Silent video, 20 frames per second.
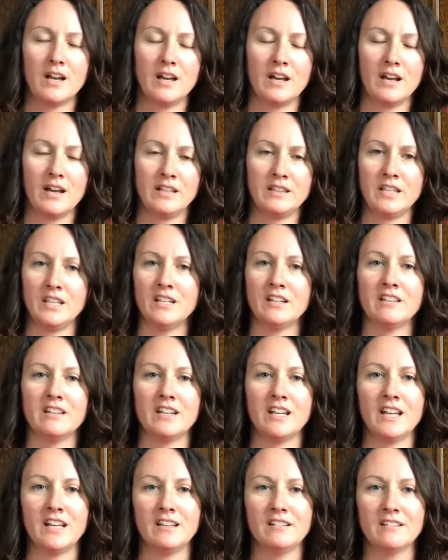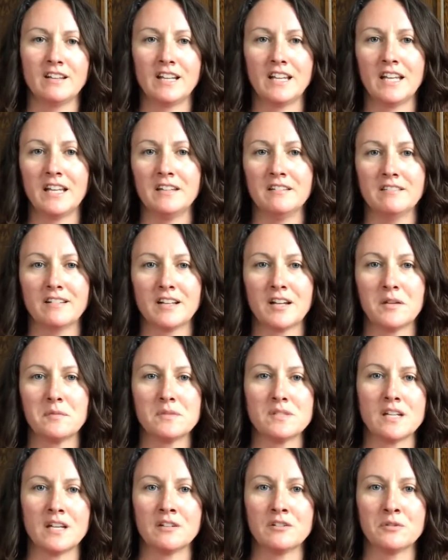at the end of the day, again, it
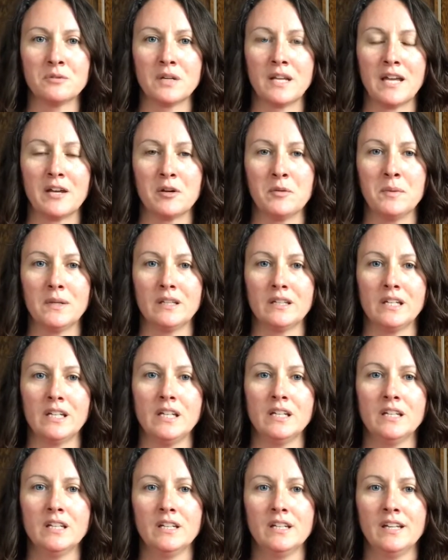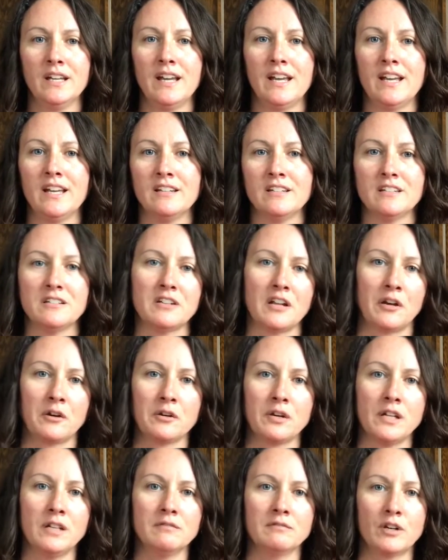comes down to accountability and
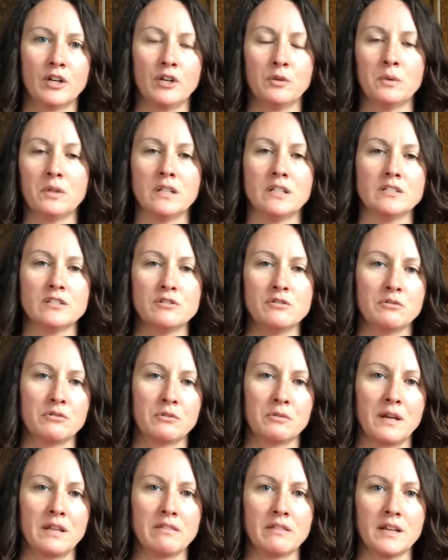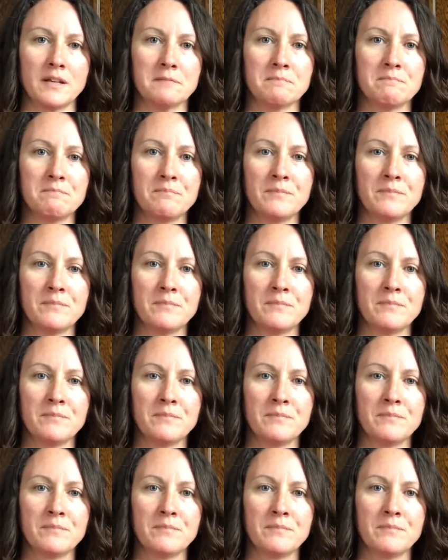integrity. Are you willing to do the right thing?